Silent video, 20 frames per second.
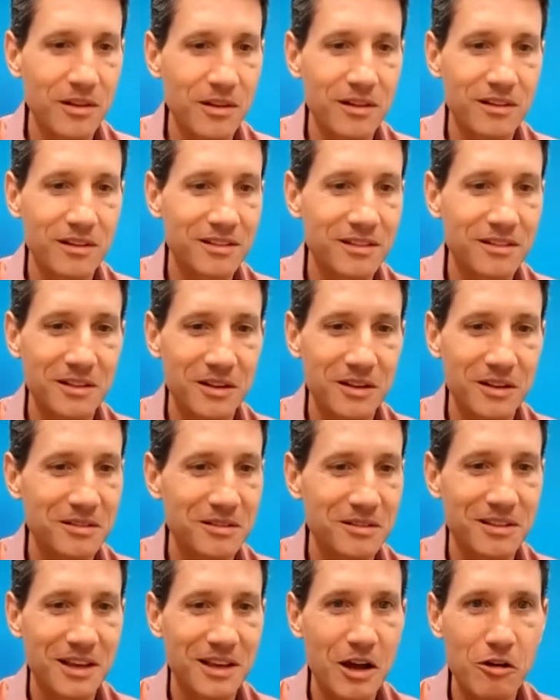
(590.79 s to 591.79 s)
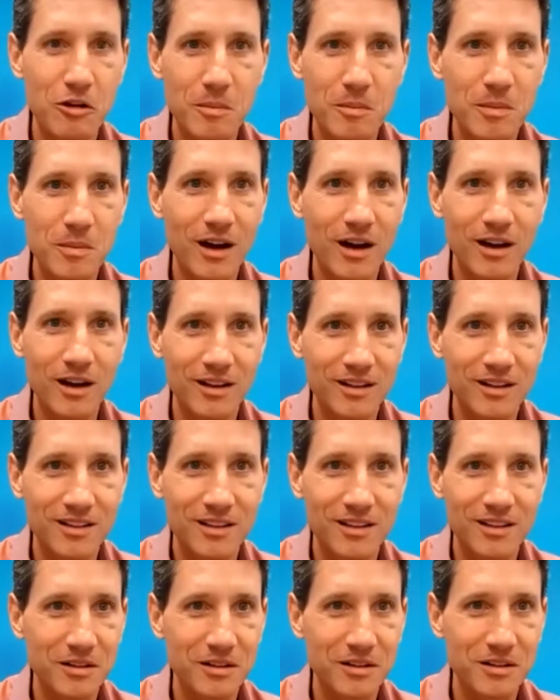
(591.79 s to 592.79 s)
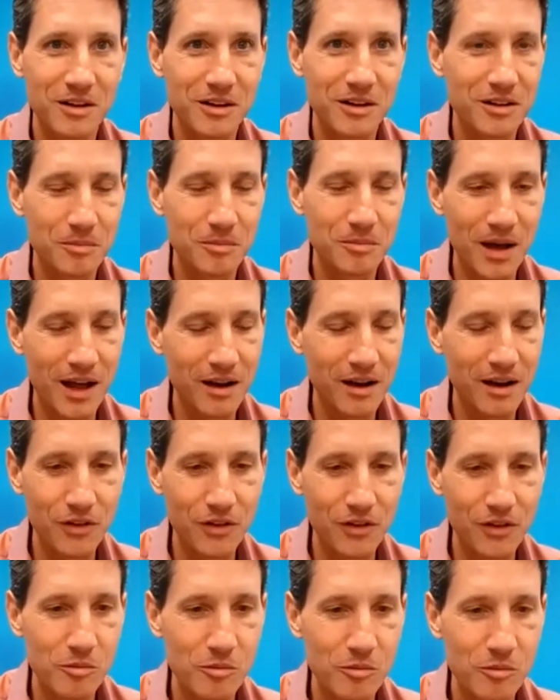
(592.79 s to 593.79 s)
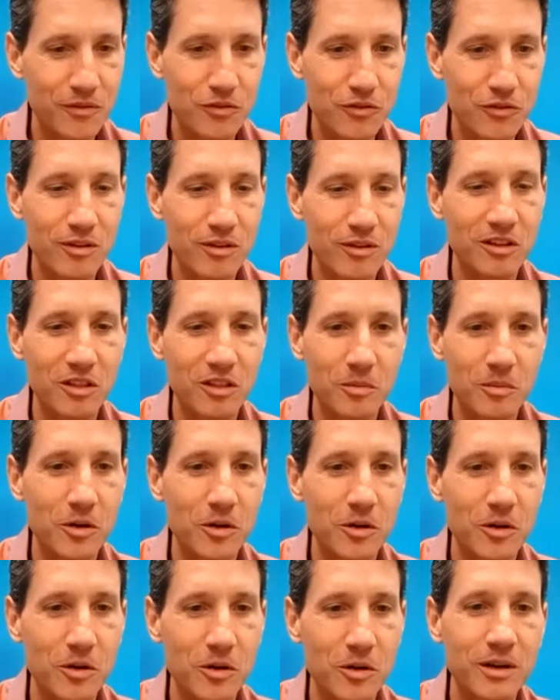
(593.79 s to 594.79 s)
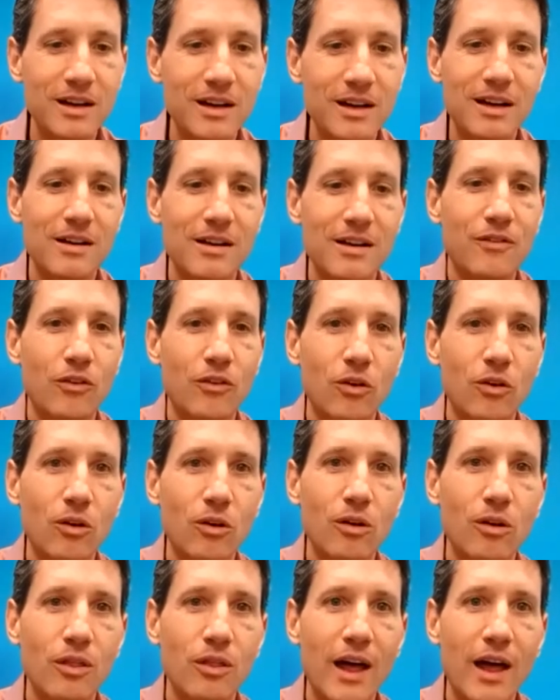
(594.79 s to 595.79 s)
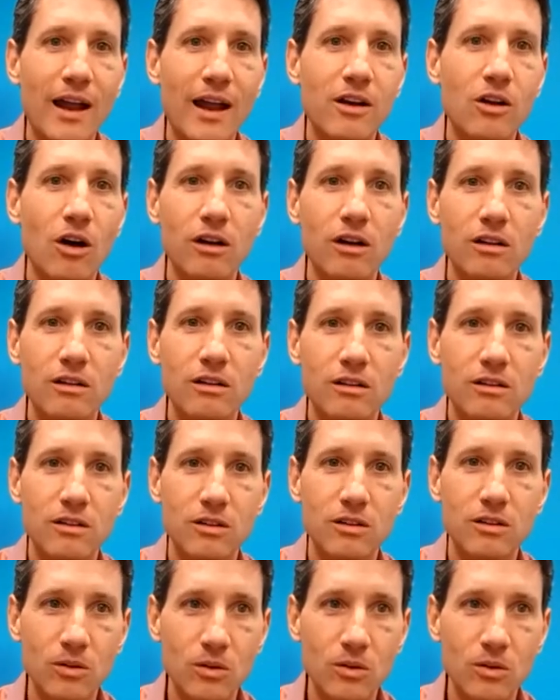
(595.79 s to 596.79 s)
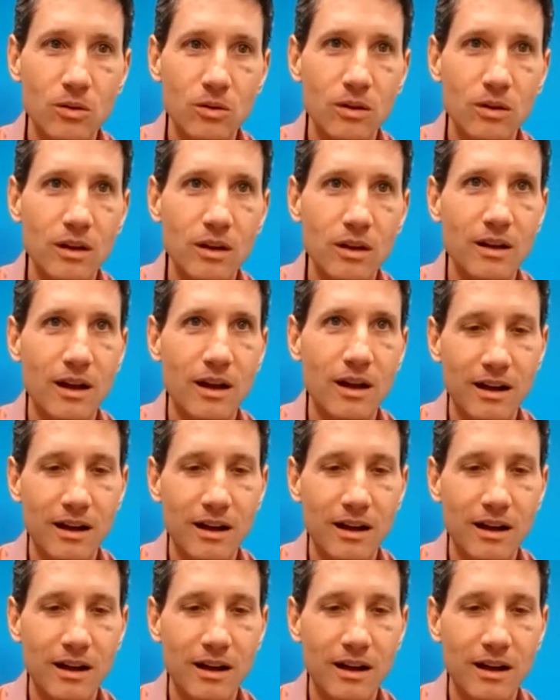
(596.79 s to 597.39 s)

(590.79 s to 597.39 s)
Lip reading: that's scaring markets, and it's a bad environment for risk at the moment, for that not to,